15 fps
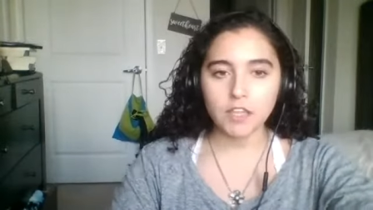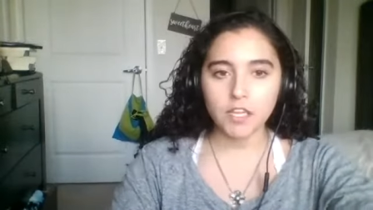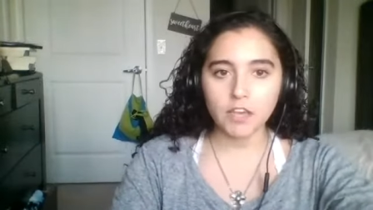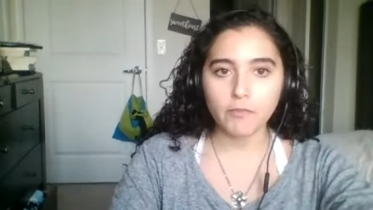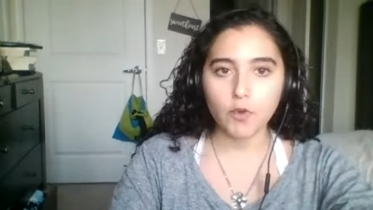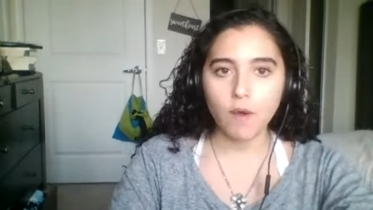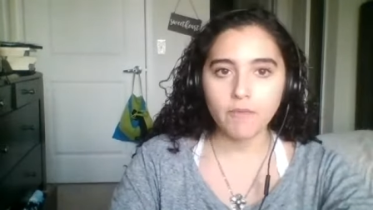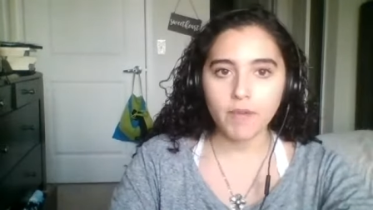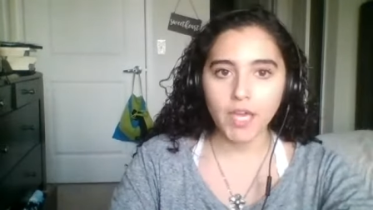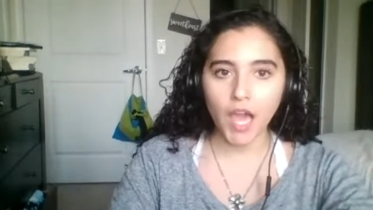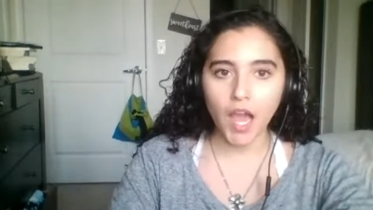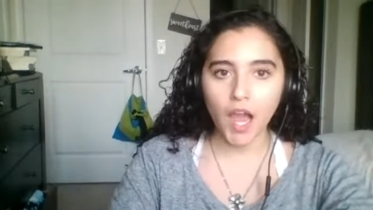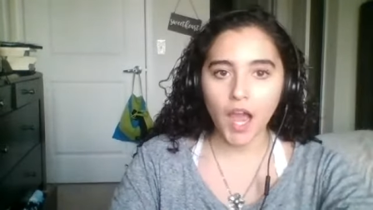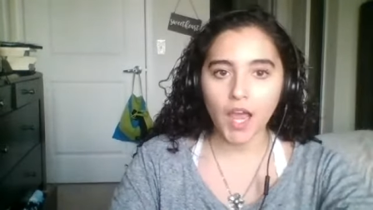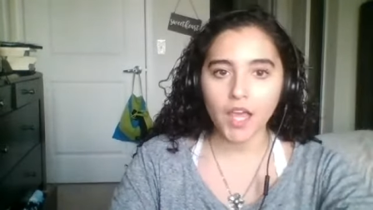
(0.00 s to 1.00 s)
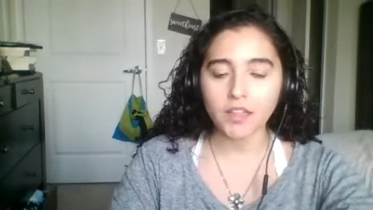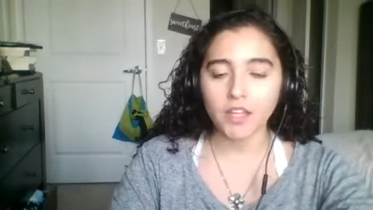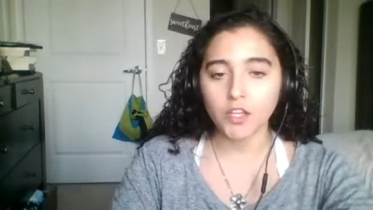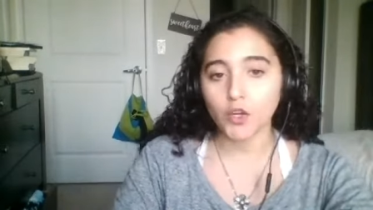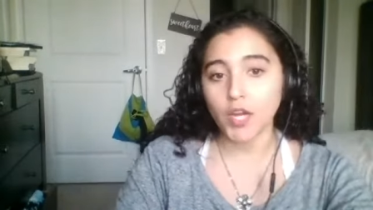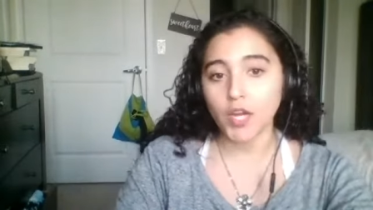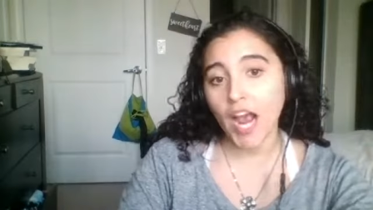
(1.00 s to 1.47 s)
Like, if you have a cat and
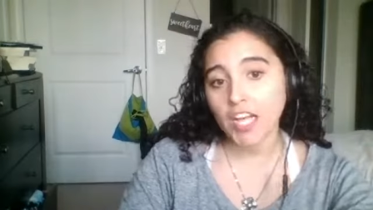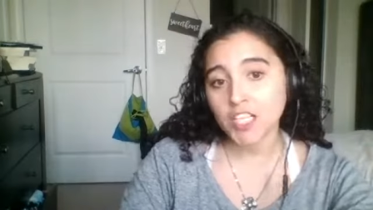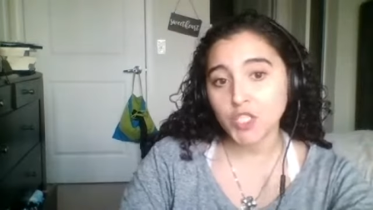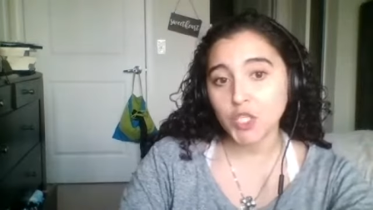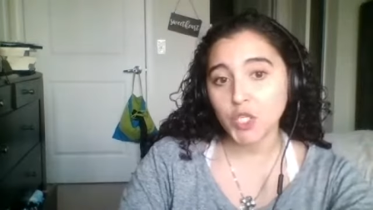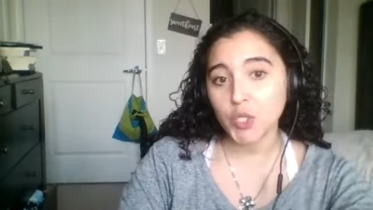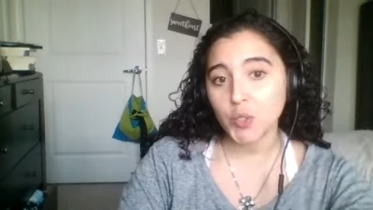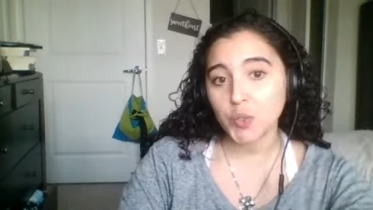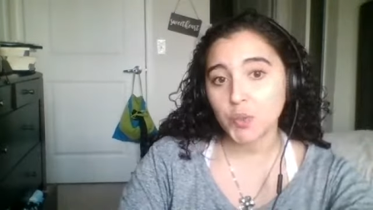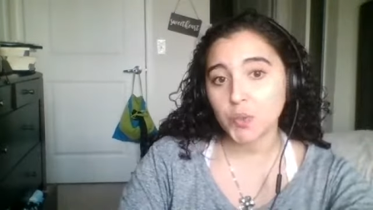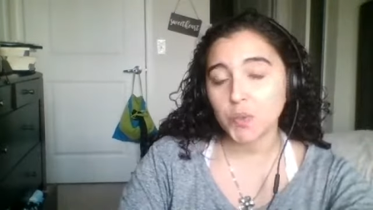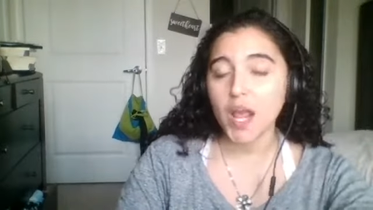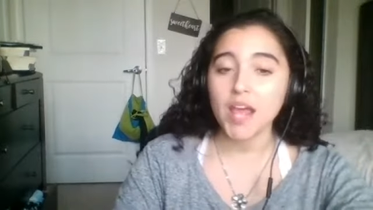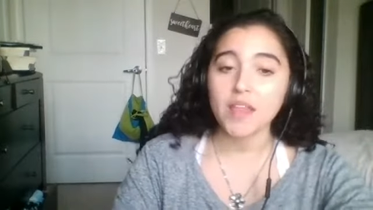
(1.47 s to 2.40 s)
like your cat's cute